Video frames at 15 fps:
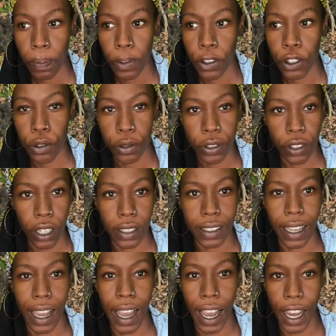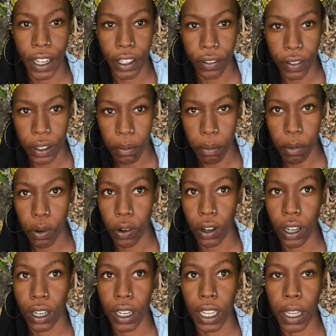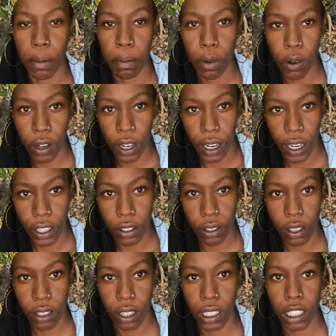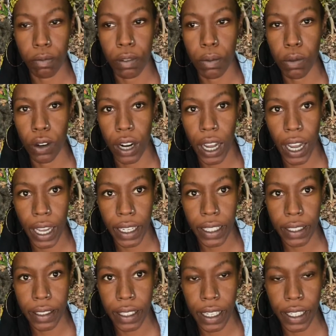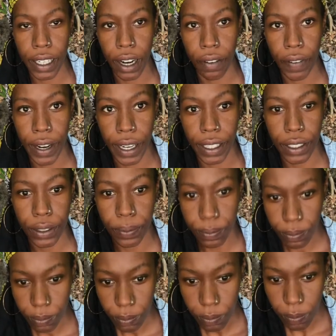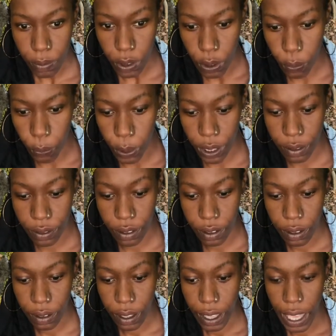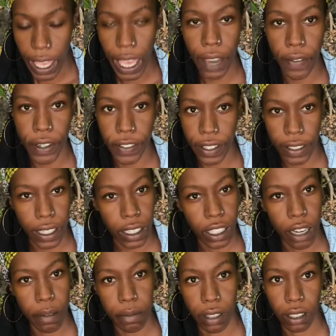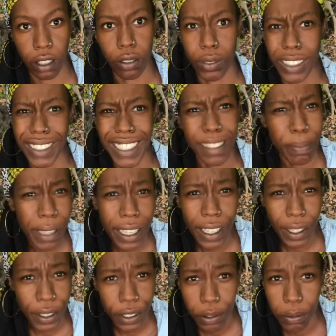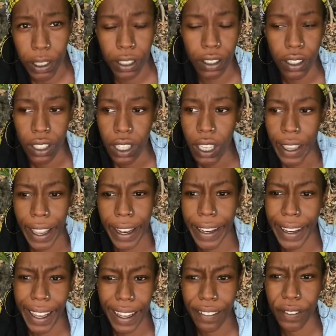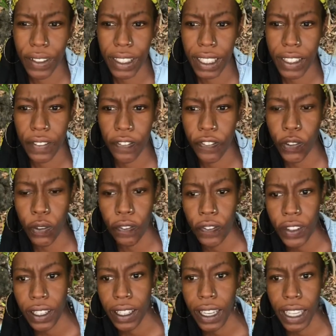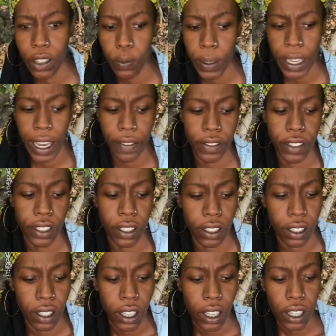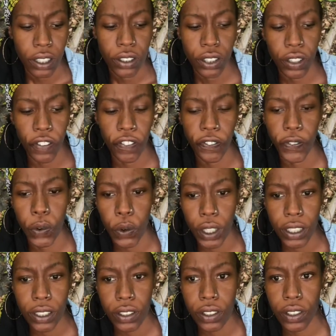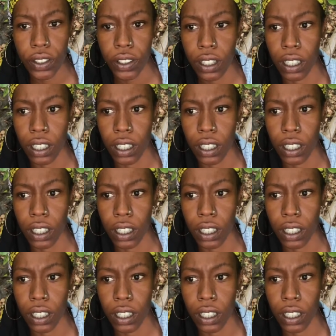you'll start to honor it more and more, and you'll start to be more honest and direct with everything that comes along with just being a human, and not really feeling like we have to force